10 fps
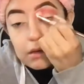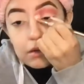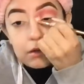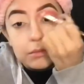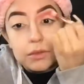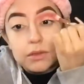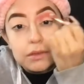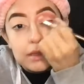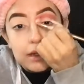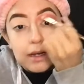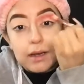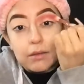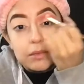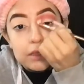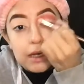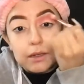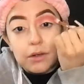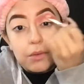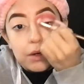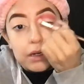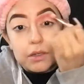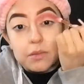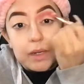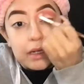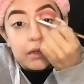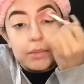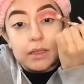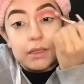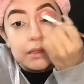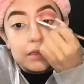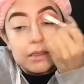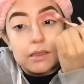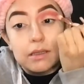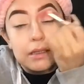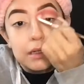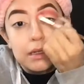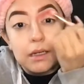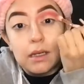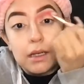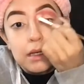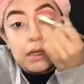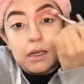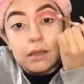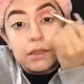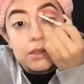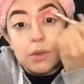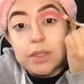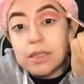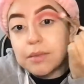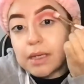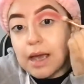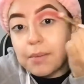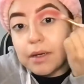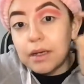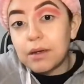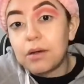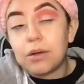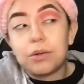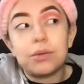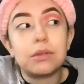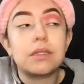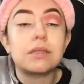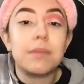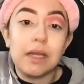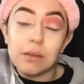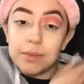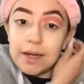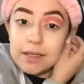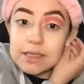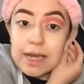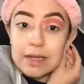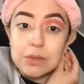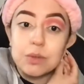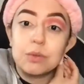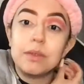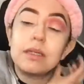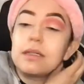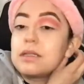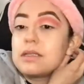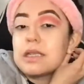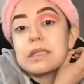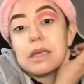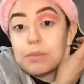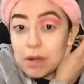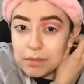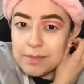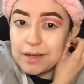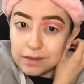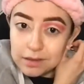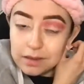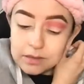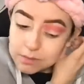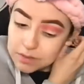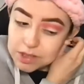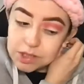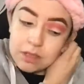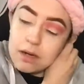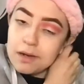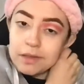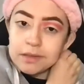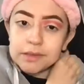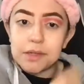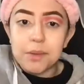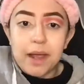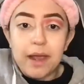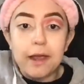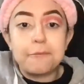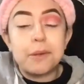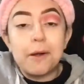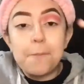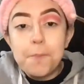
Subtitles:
almost like I almost kind of don't want to use makeup because there's always something happening. Oh, this makeup brand is canceled because they said problematic things, which is not okay, but